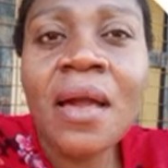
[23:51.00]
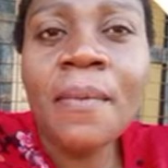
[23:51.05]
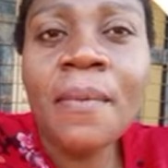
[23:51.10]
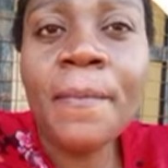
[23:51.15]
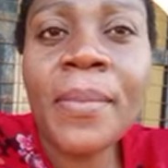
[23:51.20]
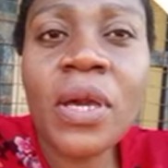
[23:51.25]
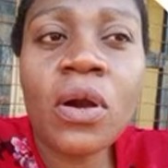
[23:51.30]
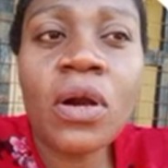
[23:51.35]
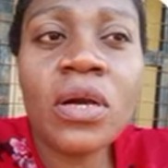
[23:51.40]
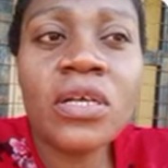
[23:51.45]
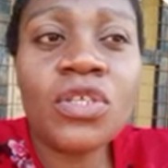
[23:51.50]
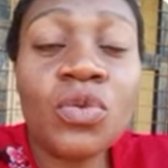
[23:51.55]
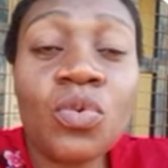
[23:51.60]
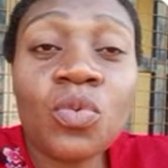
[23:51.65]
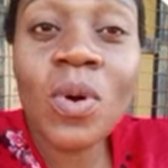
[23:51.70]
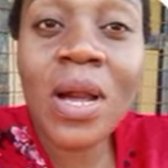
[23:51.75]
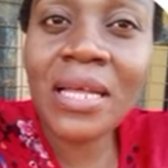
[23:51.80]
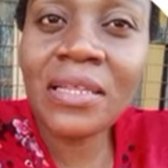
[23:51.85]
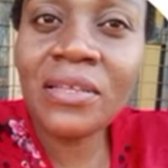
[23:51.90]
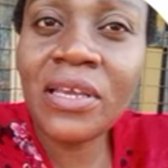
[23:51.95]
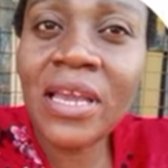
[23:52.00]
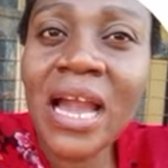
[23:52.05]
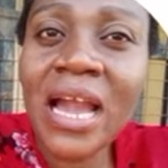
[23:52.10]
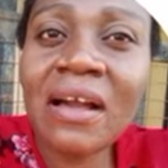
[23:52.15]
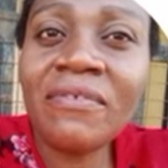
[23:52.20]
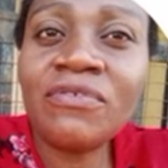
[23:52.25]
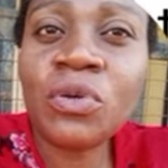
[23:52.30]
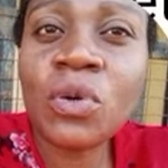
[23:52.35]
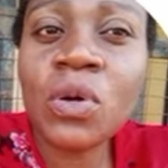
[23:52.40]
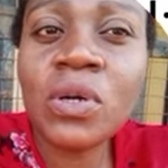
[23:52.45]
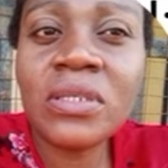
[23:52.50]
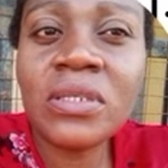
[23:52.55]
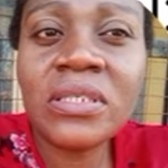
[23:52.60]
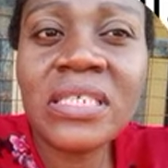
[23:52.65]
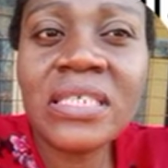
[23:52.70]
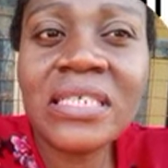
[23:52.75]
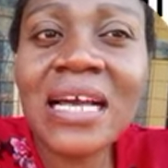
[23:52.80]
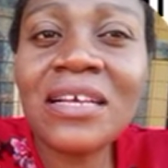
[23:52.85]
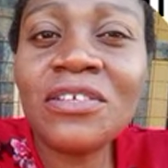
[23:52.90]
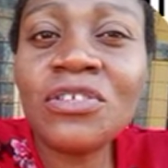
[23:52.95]
because one, you have to
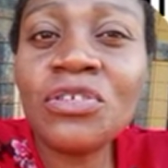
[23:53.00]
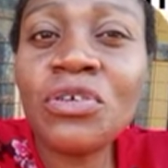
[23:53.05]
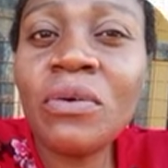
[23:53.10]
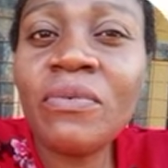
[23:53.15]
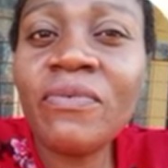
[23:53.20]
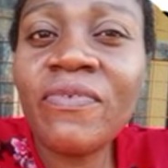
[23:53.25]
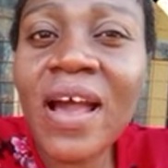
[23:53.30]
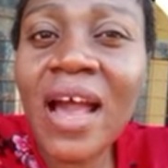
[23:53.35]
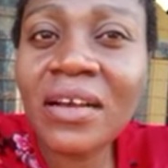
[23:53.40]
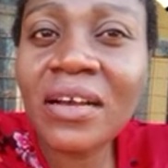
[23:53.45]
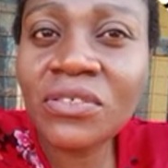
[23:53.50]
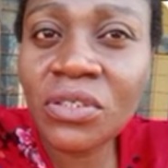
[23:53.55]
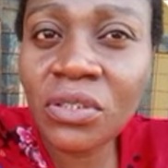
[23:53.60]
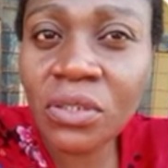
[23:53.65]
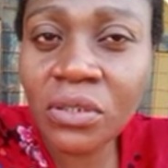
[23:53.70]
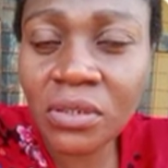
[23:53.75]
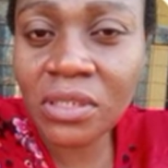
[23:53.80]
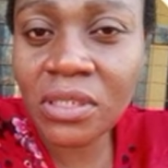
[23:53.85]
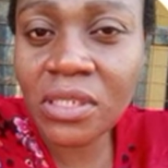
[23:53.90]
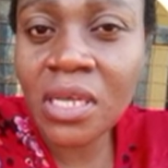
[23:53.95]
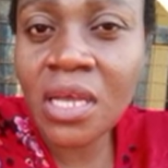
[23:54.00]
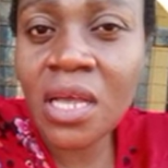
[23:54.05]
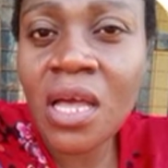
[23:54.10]
consider some factors.